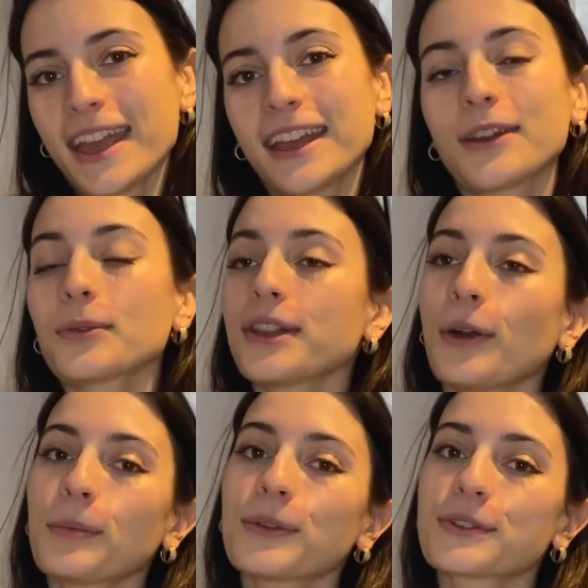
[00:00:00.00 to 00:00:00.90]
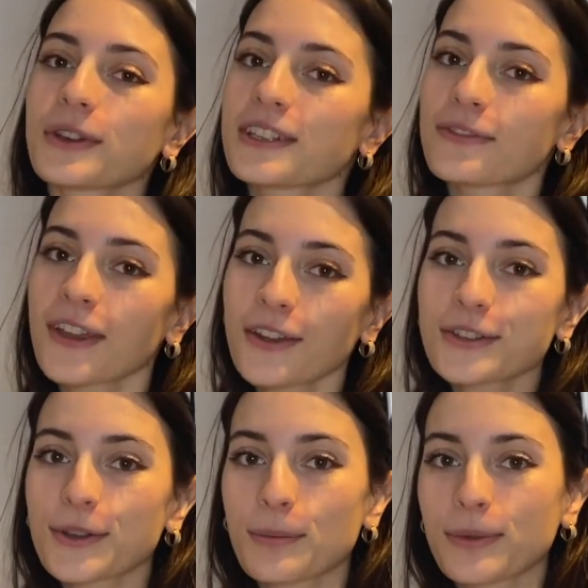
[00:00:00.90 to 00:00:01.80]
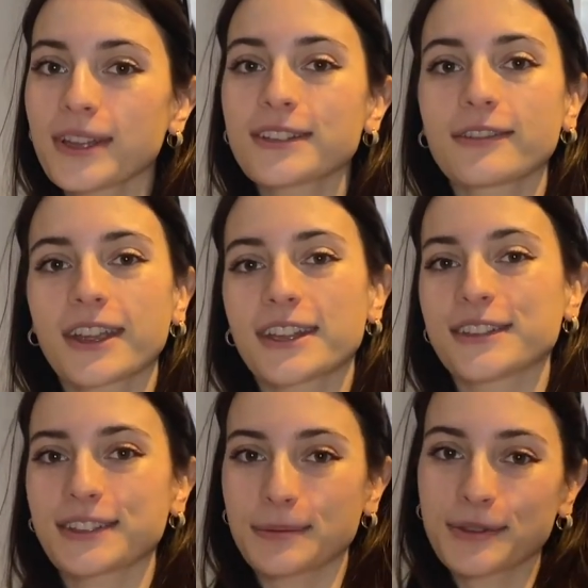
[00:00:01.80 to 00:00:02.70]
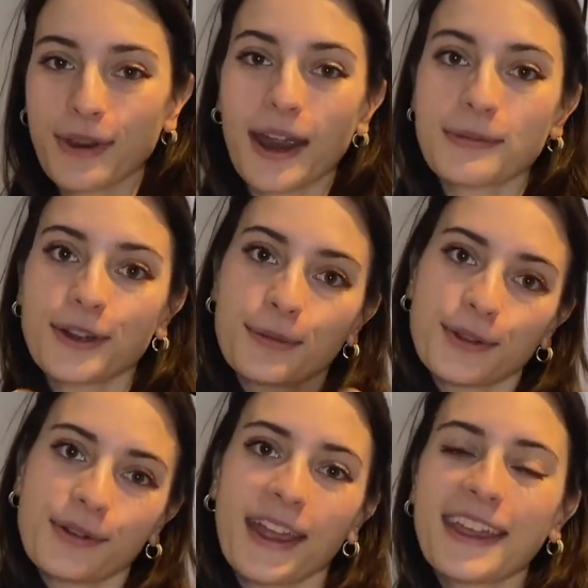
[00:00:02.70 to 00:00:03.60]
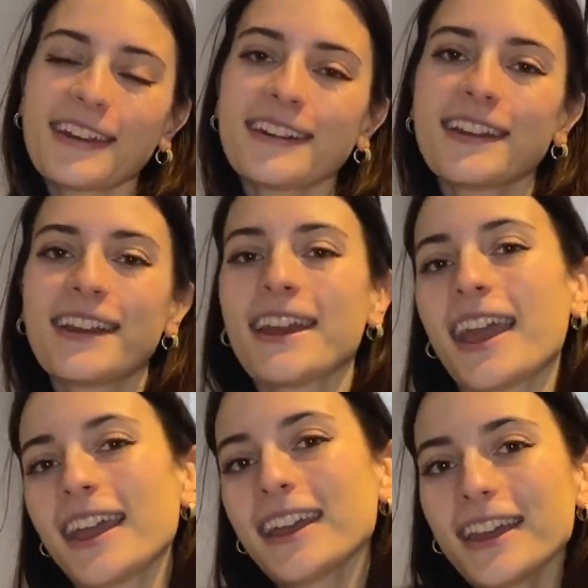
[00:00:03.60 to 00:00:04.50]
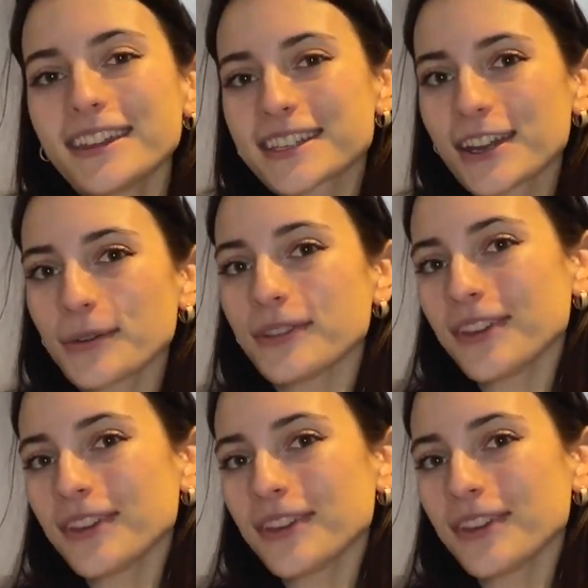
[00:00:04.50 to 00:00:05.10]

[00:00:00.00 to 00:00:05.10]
And I really hope you enjoy this video, so please don't forget to subscribe down below right here. And let's get on with the